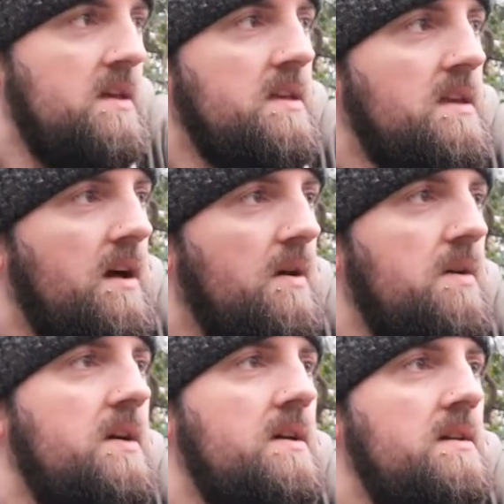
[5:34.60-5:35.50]
you know,
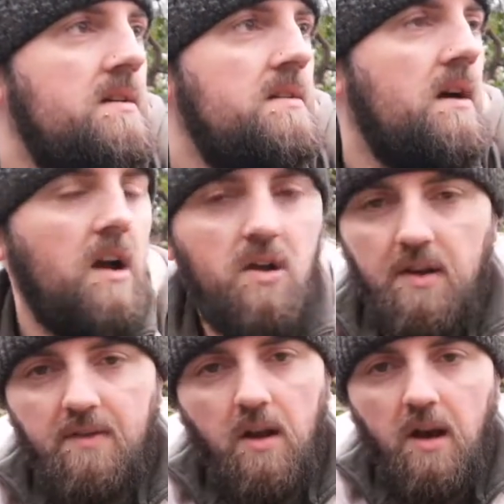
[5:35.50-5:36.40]
I could
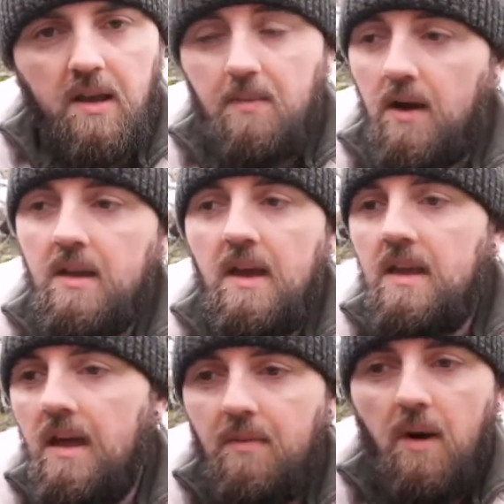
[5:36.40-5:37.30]
have got lucky, but
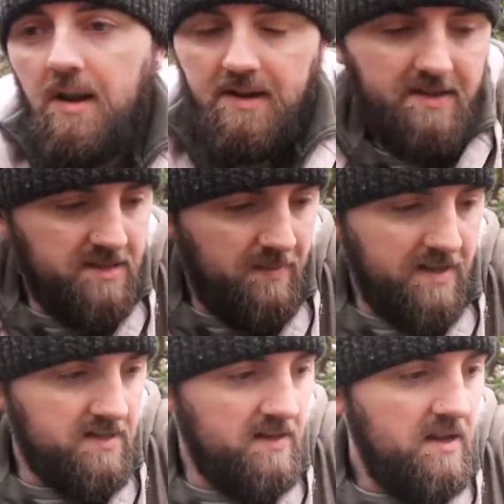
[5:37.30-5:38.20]
never mind, doesn't
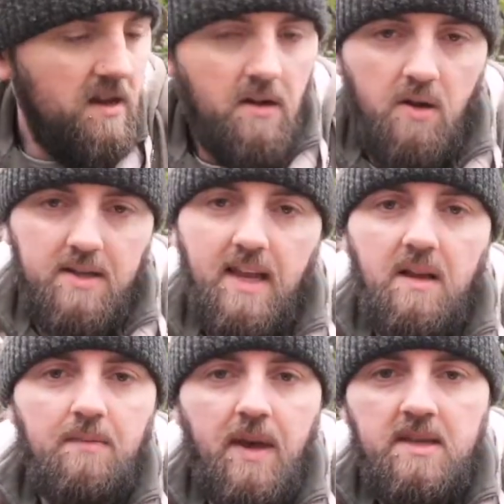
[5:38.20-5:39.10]
matter. Got a
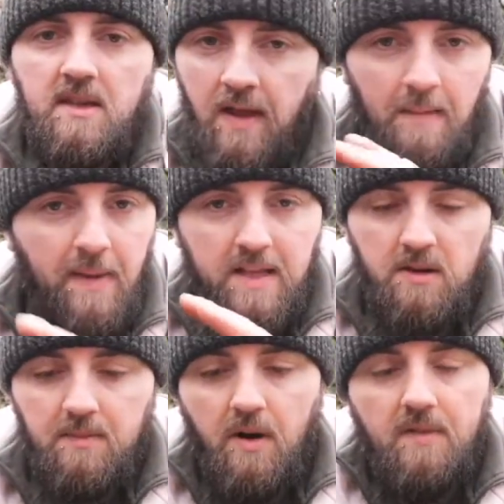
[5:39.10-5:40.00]
second piece and that
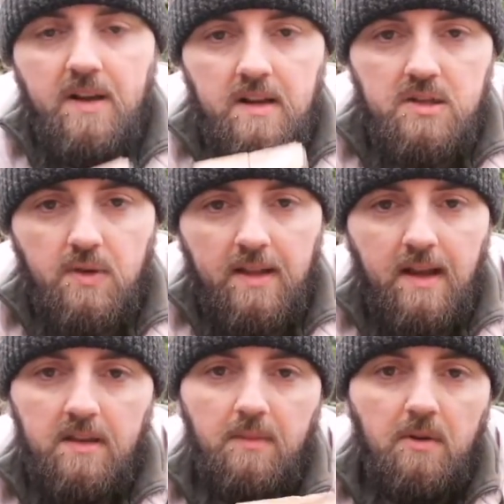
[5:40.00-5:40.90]
baton perfectly straight
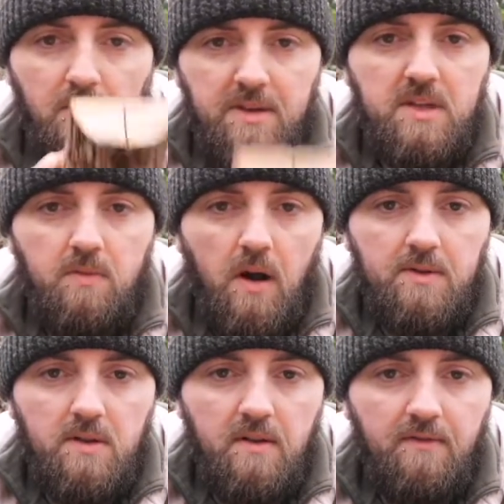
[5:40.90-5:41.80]
down the middle, and this is what I
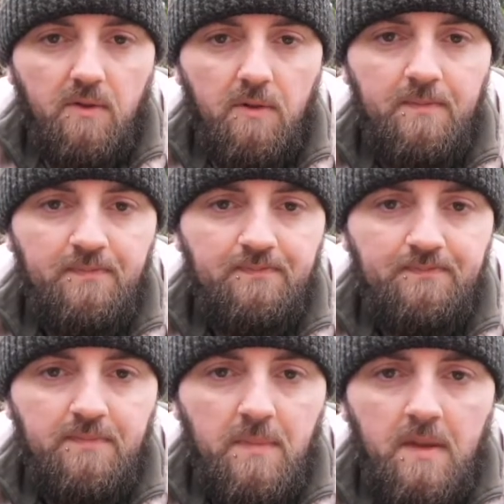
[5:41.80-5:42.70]
was looking for.
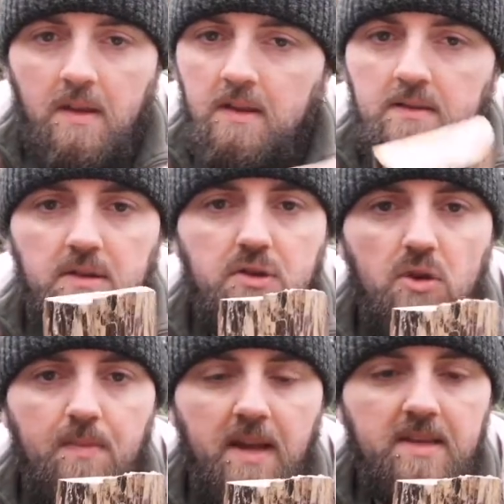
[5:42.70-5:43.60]
Just
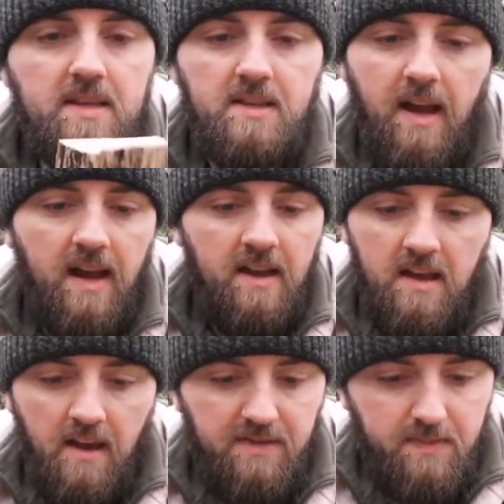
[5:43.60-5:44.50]
2 pieces that
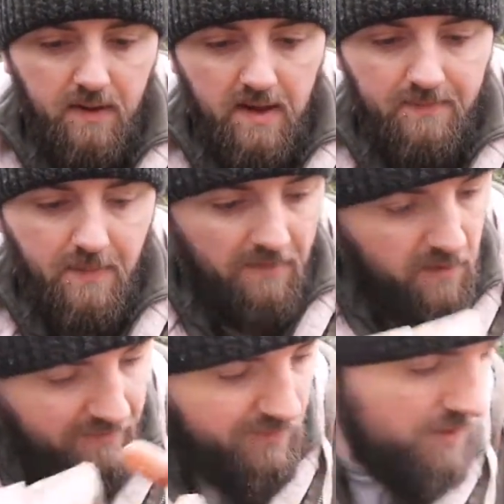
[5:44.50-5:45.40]
have split. I've
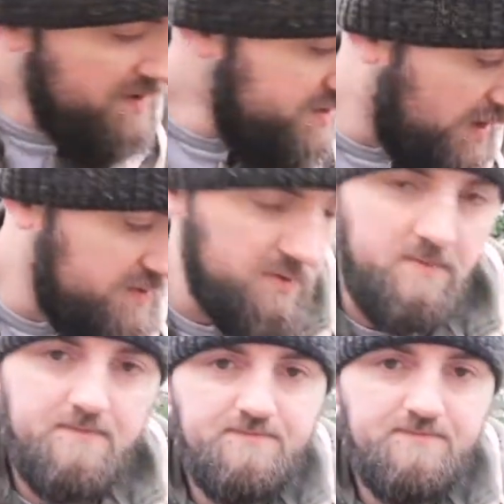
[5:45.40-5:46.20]
got 4 in total.